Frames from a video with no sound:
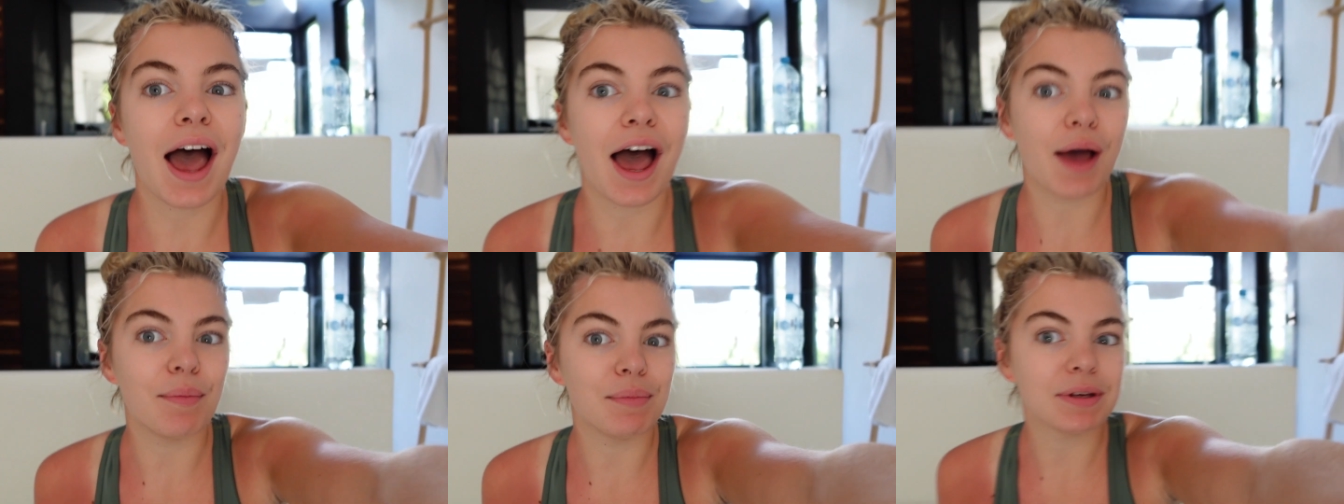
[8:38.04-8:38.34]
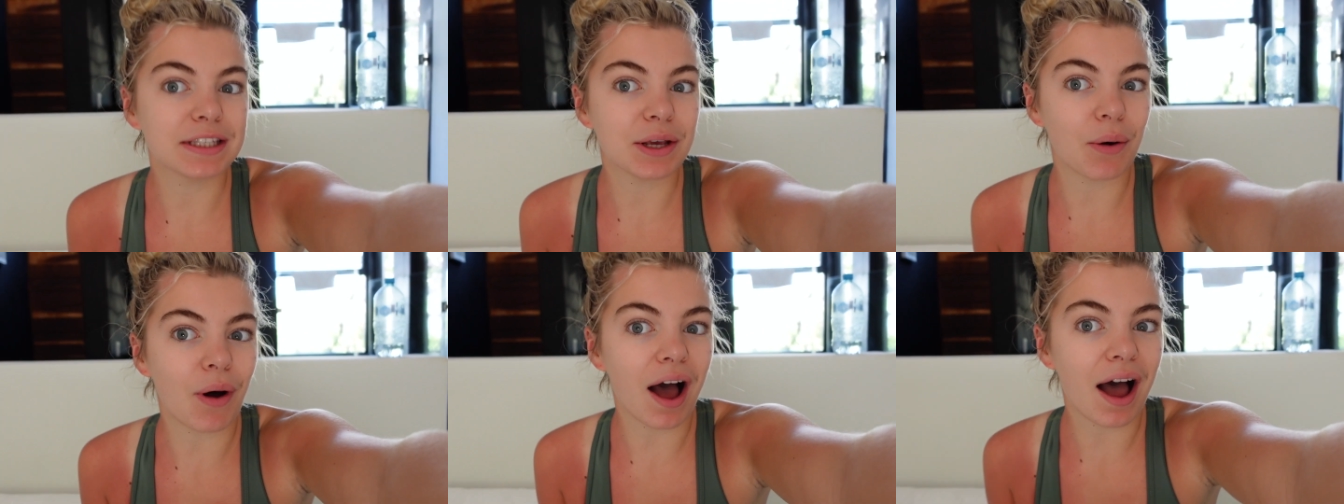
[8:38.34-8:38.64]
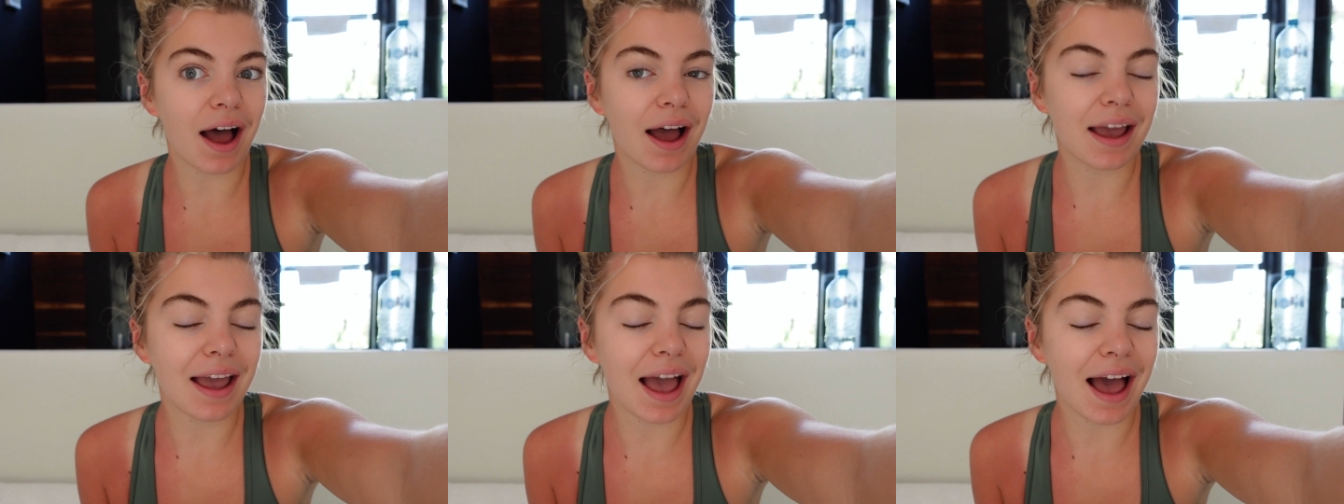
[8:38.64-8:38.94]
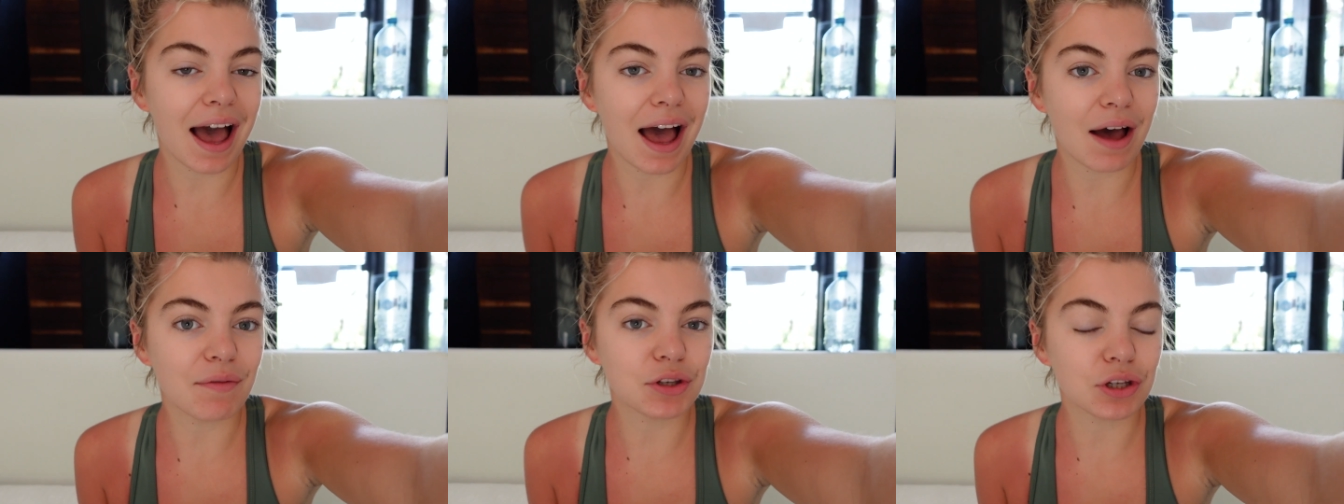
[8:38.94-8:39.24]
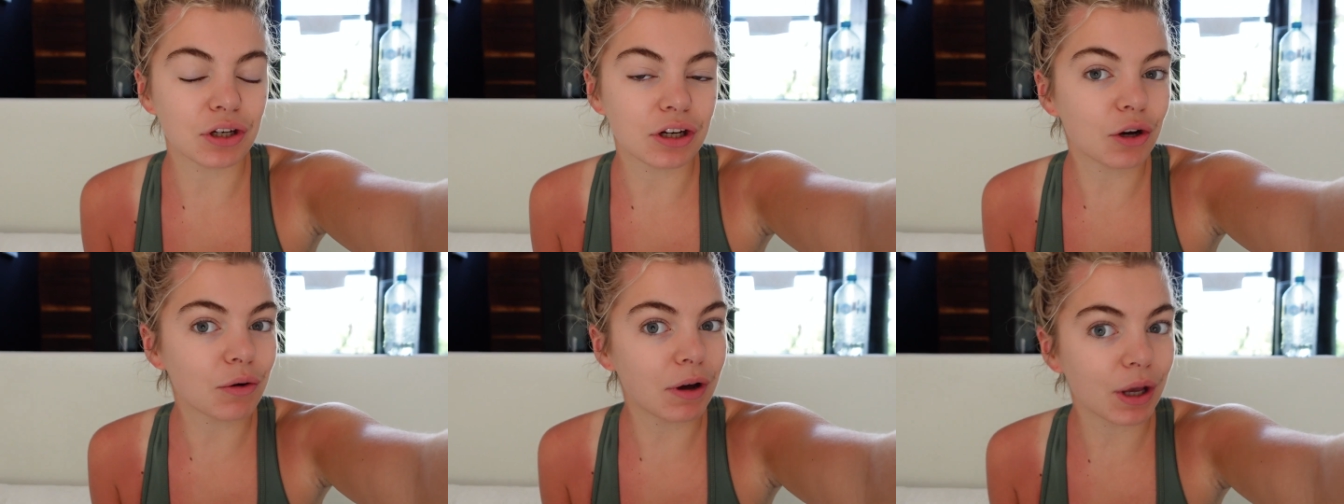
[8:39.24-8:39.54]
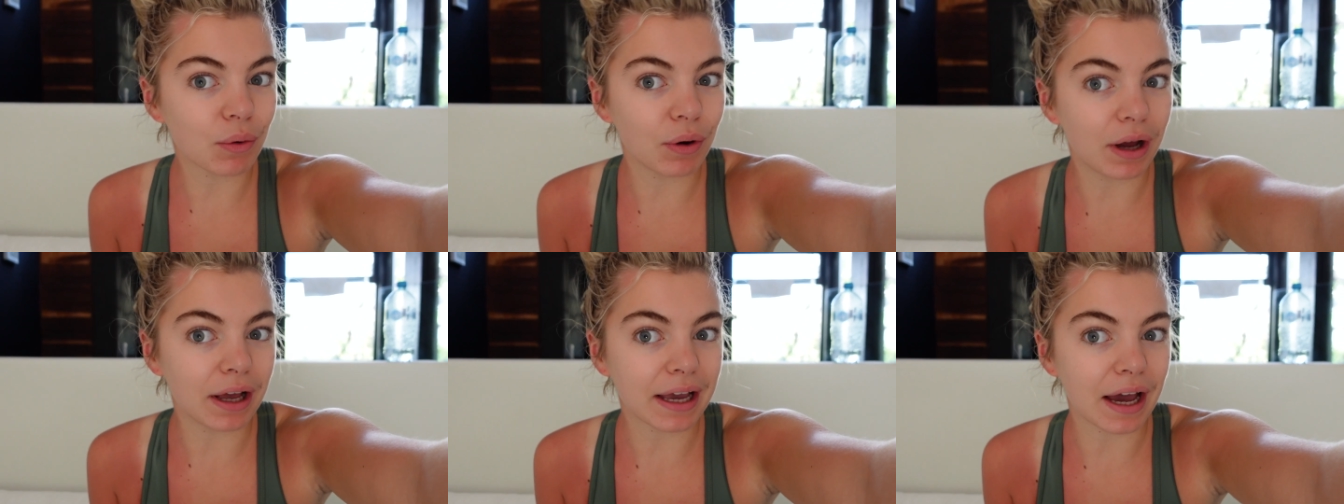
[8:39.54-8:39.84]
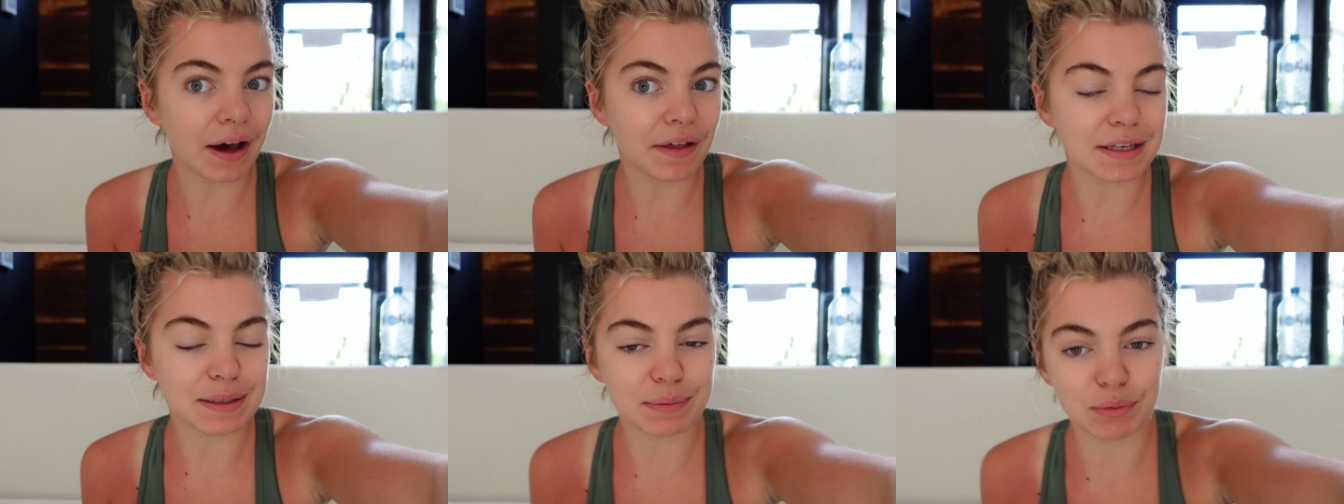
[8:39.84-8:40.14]
um, so I have done a quick
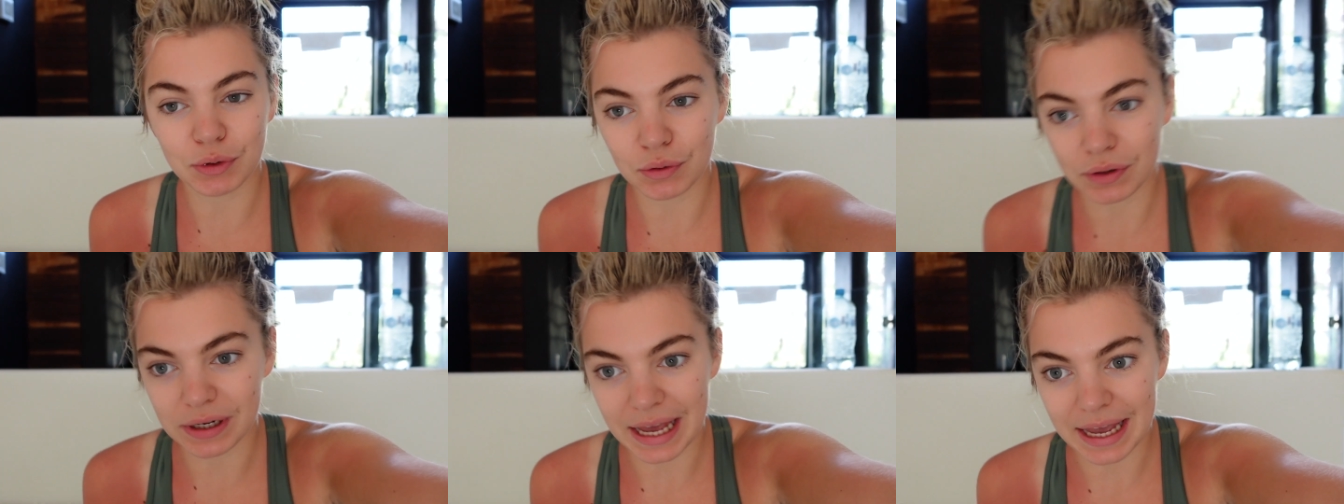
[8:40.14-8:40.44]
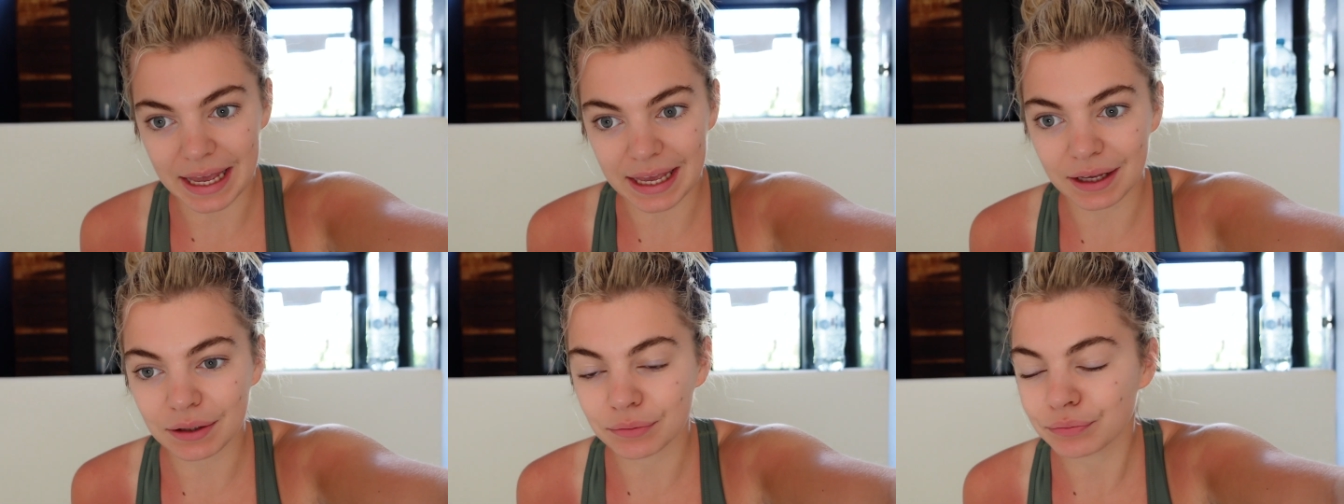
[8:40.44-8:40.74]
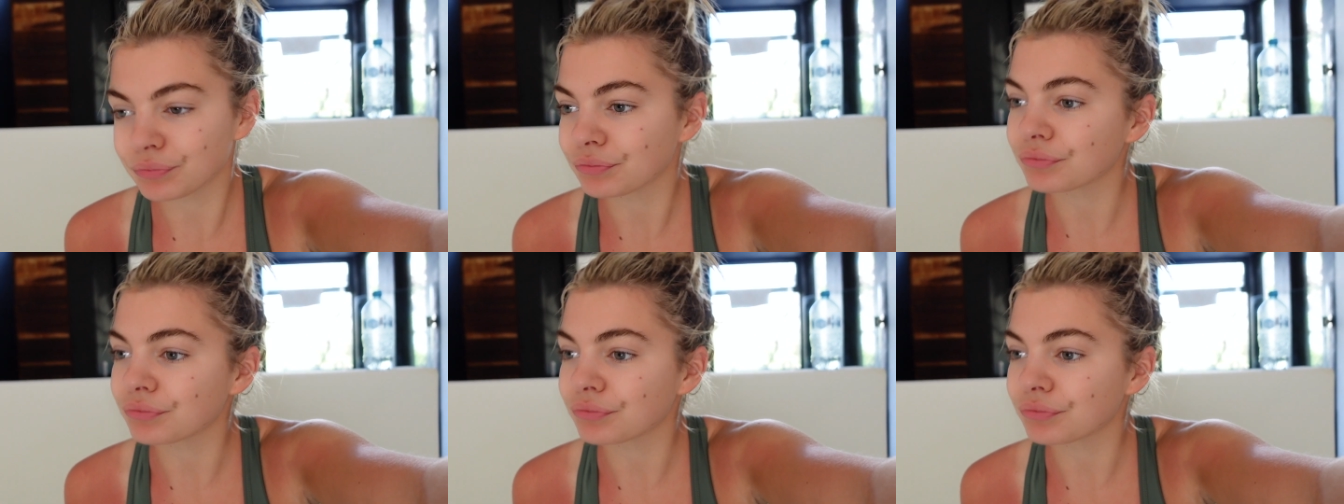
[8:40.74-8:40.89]
workout this morning